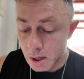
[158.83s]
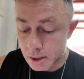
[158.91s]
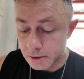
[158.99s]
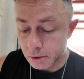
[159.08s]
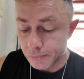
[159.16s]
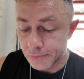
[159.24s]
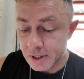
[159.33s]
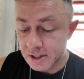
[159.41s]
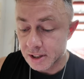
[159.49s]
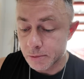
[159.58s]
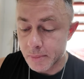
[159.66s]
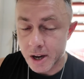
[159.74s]
So that's
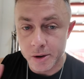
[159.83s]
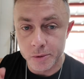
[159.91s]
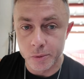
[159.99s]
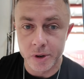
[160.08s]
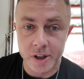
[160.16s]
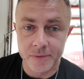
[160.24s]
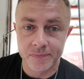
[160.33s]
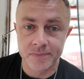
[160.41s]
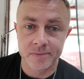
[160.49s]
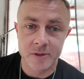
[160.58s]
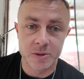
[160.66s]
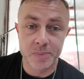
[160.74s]
just my one
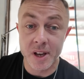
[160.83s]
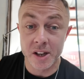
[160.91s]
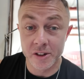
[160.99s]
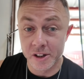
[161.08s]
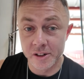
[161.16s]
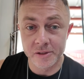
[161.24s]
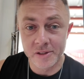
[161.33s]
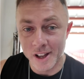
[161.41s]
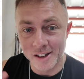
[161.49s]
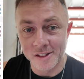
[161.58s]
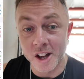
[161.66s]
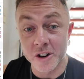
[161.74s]
speculative,
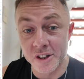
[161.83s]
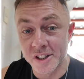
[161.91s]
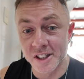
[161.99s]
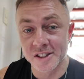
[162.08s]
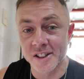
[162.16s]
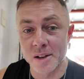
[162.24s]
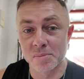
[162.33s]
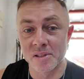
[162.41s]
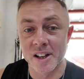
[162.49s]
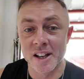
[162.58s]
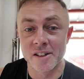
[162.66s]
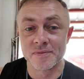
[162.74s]
like lottery ticket type
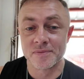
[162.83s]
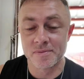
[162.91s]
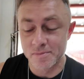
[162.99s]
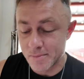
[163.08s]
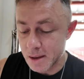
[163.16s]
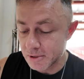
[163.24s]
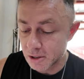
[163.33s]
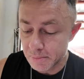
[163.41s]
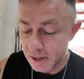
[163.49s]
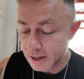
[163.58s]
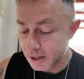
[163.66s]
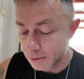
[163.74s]
play. Maybe it'll
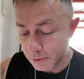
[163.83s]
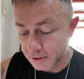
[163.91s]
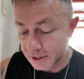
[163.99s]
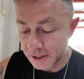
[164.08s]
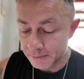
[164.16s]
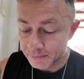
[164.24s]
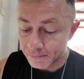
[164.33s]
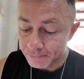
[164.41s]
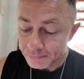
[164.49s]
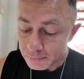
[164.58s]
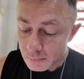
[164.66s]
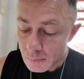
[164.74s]
pan out. We'll see.
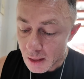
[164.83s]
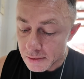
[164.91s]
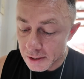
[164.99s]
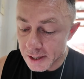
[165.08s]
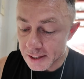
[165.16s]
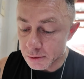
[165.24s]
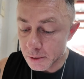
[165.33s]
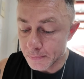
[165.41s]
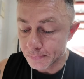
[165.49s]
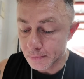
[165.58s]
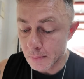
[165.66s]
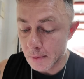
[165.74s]
The next one
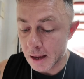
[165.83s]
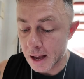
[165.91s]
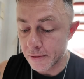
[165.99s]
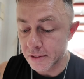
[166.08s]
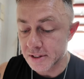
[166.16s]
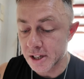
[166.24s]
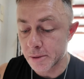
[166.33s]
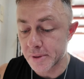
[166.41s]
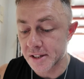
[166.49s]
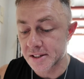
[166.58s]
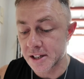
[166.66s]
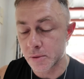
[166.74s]
I have is
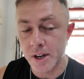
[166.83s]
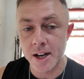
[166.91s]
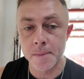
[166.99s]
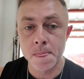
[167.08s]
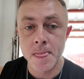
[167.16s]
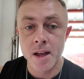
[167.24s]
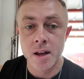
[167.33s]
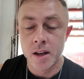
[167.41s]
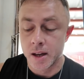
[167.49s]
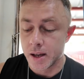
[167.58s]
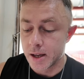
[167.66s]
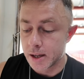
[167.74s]
MSTY.
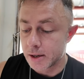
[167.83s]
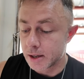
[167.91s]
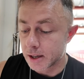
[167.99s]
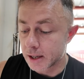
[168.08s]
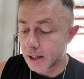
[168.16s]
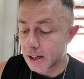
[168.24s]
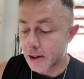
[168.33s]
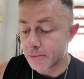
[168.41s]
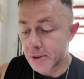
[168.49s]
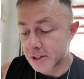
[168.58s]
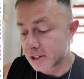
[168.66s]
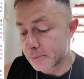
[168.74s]
And again, I've
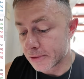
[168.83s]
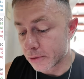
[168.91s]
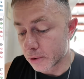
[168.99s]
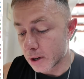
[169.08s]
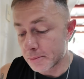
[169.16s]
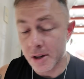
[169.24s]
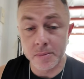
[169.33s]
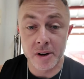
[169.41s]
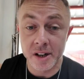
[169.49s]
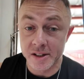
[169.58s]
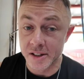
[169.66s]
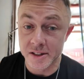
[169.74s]
mentioned this before, I'm not
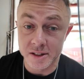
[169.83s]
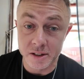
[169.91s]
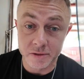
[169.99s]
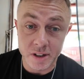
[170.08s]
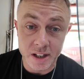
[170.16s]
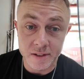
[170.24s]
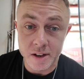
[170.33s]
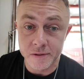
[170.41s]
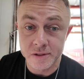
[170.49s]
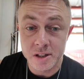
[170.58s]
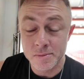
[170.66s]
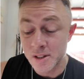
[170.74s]
married to this stuff, right?
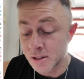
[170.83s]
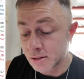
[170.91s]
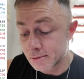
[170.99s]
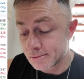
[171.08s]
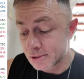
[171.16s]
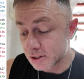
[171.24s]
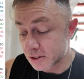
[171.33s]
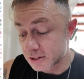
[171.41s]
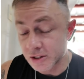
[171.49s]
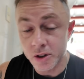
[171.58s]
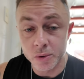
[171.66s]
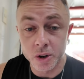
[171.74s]
If something starts
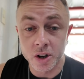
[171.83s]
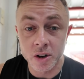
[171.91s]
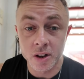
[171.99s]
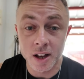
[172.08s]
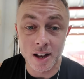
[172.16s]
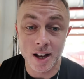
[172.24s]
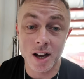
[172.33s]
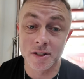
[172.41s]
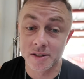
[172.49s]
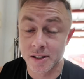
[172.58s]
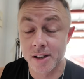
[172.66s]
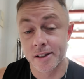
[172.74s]
to go wrong, I'll
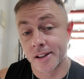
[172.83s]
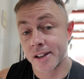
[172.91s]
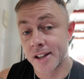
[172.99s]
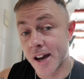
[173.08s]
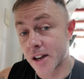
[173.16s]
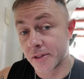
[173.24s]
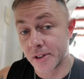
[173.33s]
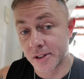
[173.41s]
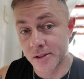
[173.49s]
sell it and get out of it.